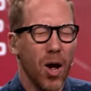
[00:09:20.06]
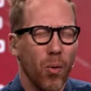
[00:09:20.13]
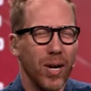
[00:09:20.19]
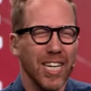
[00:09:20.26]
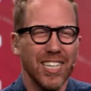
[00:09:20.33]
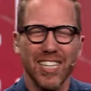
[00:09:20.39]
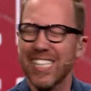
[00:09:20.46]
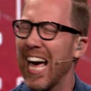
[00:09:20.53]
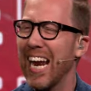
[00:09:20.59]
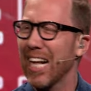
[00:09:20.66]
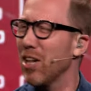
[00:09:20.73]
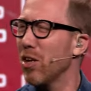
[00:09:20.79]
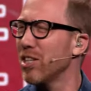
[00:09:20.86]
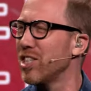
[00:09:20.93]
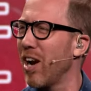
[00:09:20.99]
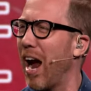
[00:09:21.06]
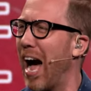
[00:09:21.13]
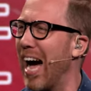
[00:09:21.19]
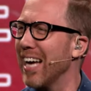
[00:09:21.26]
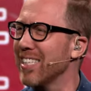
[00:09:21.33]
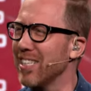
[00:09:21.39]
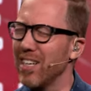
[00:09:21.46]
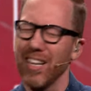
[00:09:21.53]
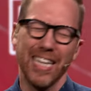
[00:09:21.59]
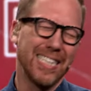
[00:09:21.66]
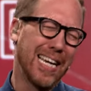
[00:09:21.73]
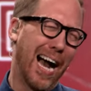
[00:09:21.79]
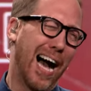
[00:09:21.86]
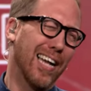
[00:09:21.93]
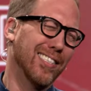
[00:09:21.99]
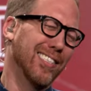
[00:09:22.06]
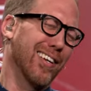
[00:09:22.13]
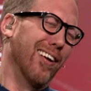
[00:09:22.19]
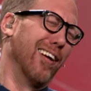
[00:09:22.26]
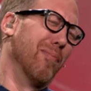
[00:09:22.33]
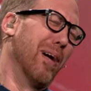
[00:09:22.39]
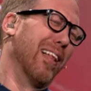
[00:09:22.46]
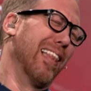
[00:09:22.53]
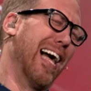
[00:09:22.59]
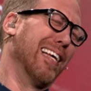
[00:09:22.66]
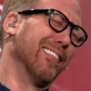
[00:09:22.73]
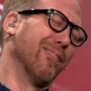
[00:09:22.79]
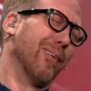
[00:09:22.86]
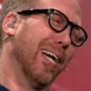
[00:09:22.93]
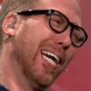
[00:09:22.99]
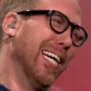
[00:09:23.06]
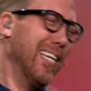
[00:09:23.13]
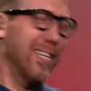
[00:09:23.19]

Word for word: where you just kind of close your eyes and you're like, God, sorry about last week.